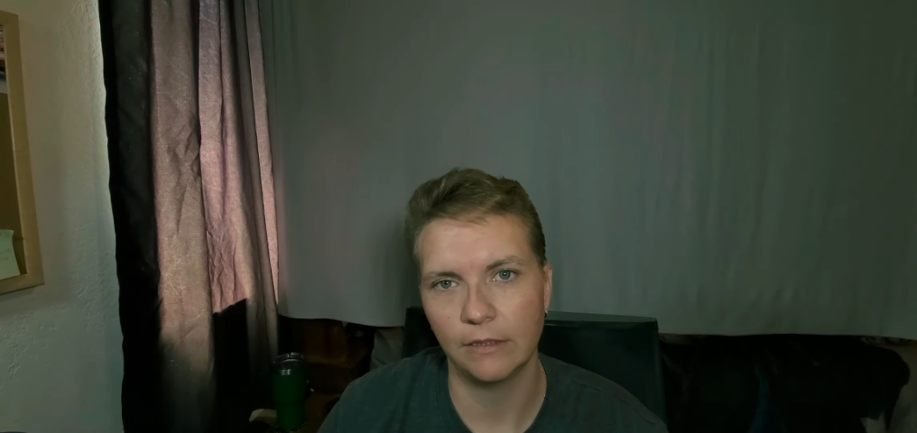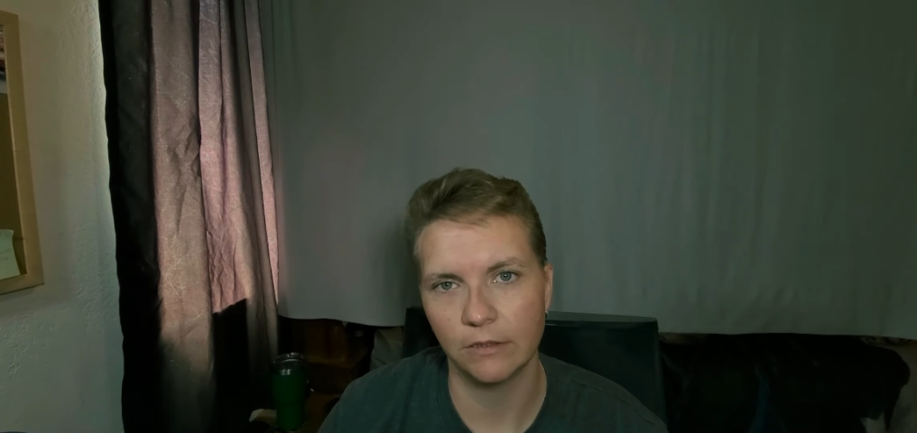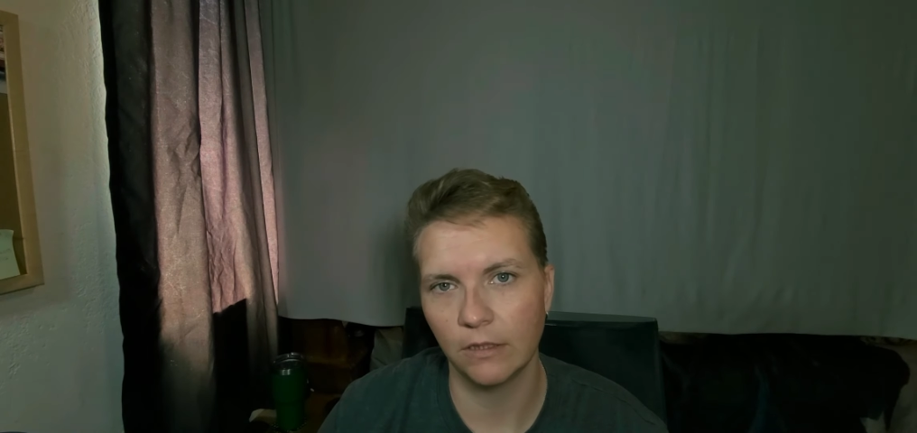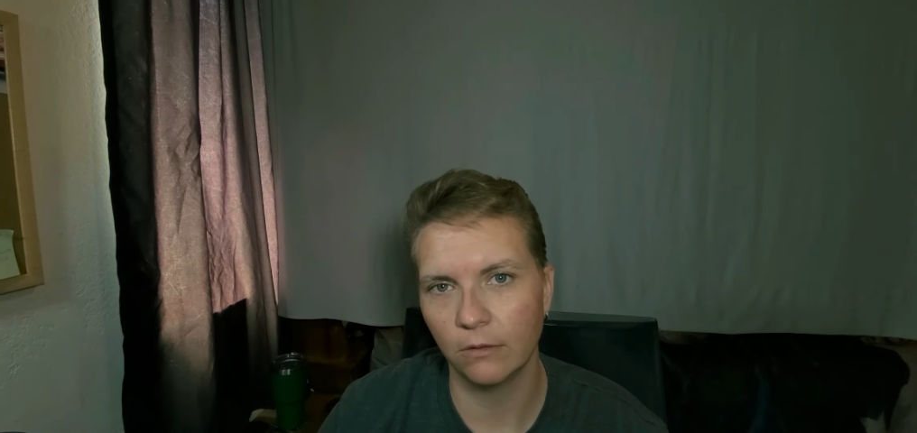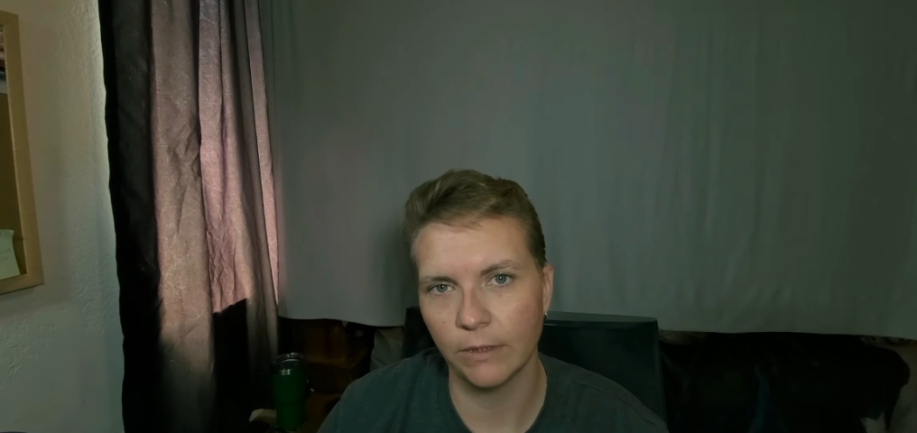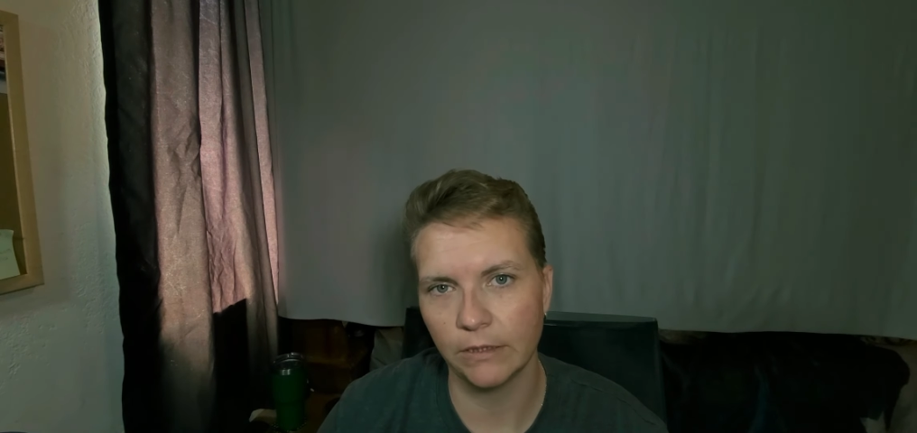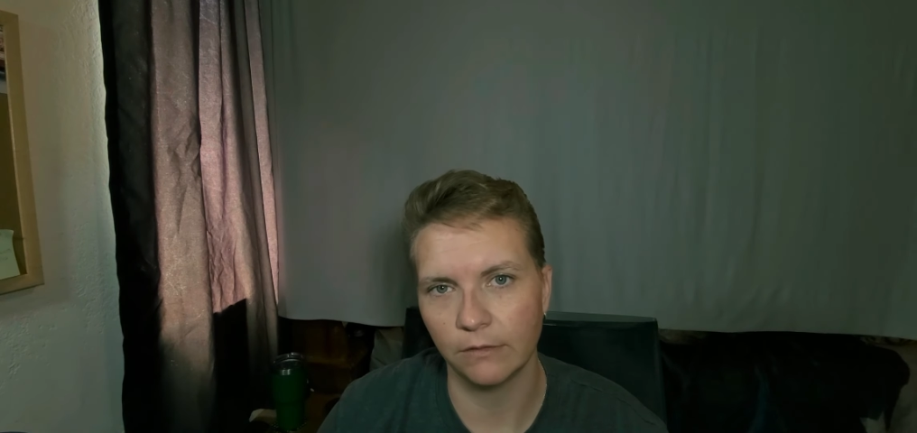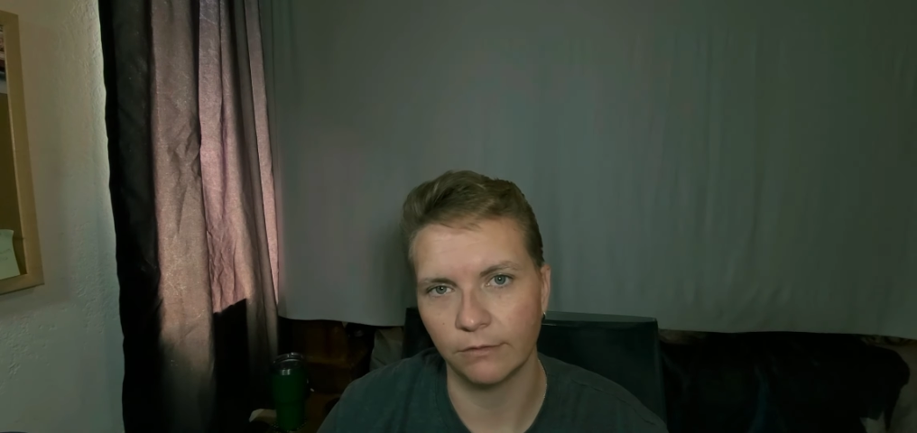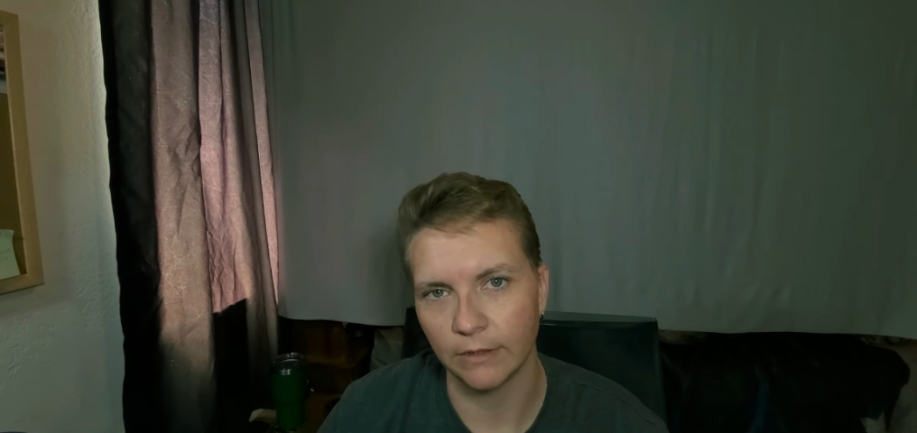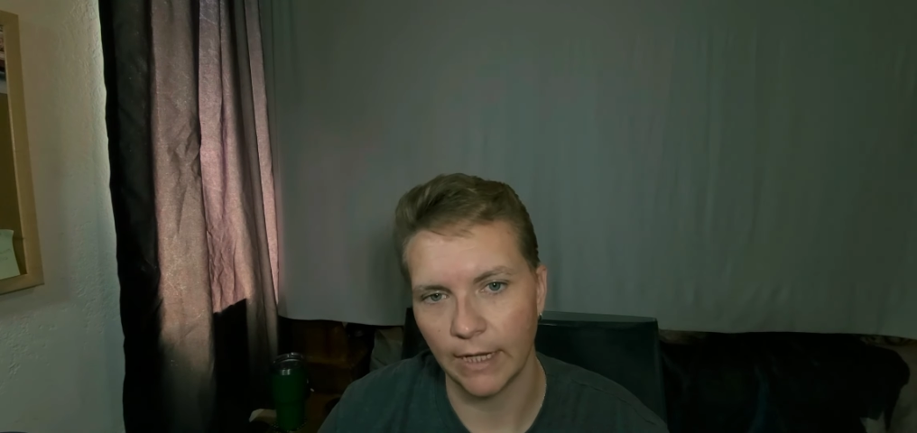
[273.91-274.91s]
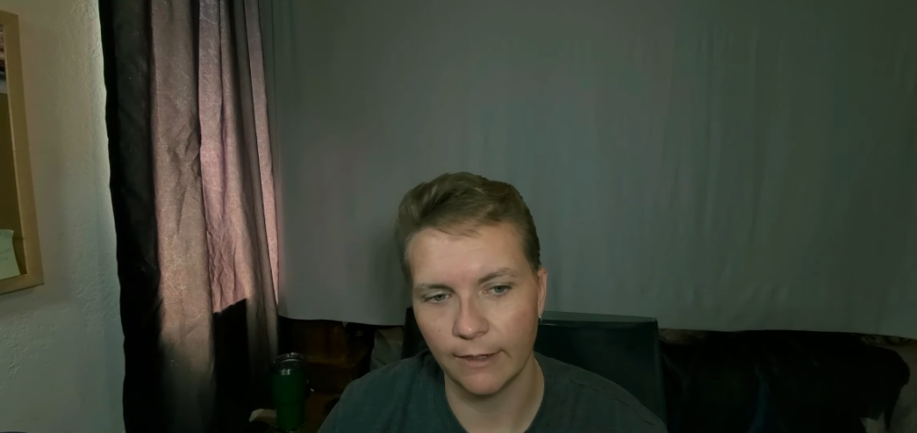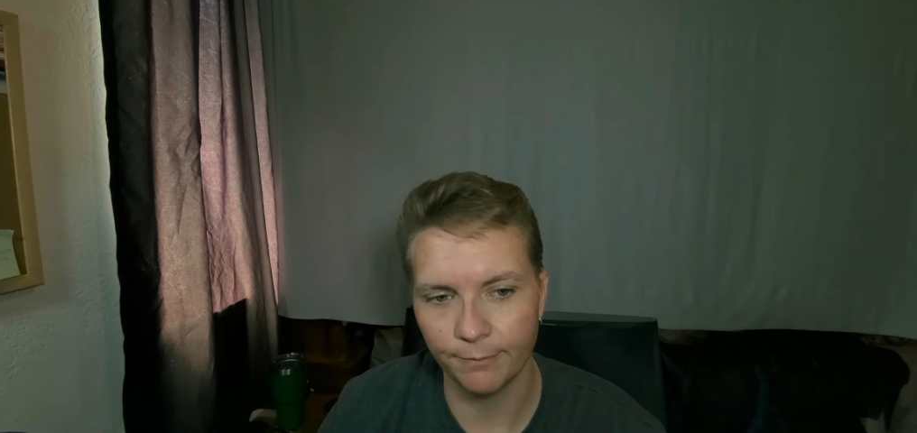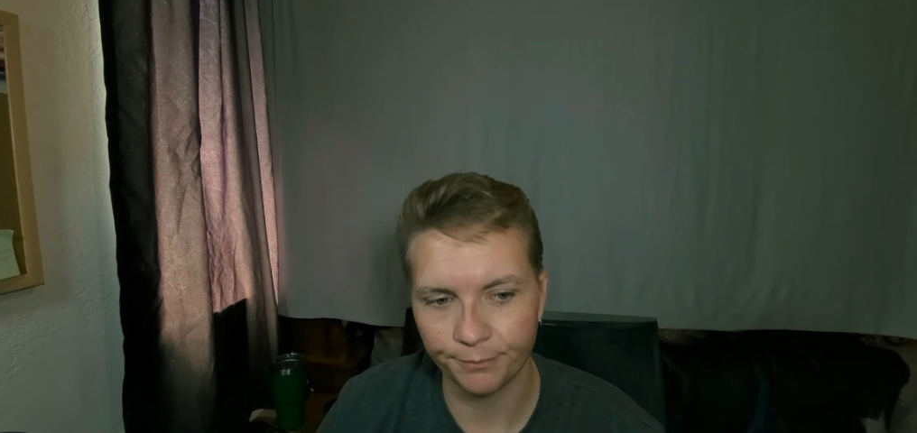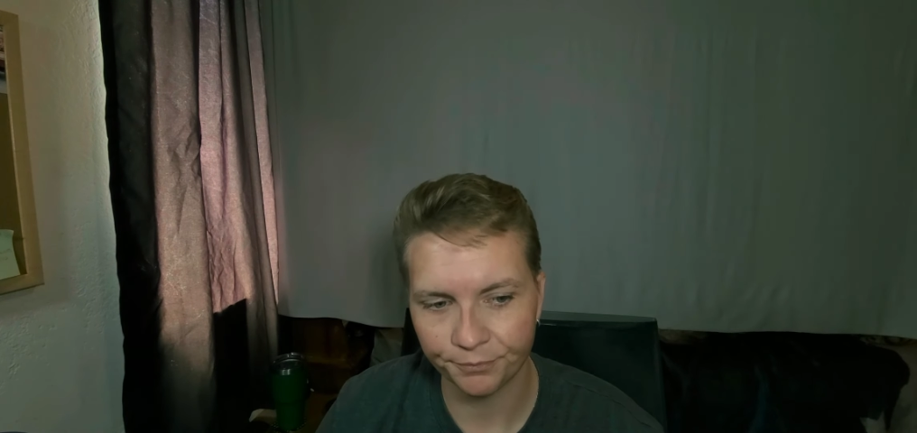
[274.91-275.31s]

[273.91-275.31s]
There's no reason for that.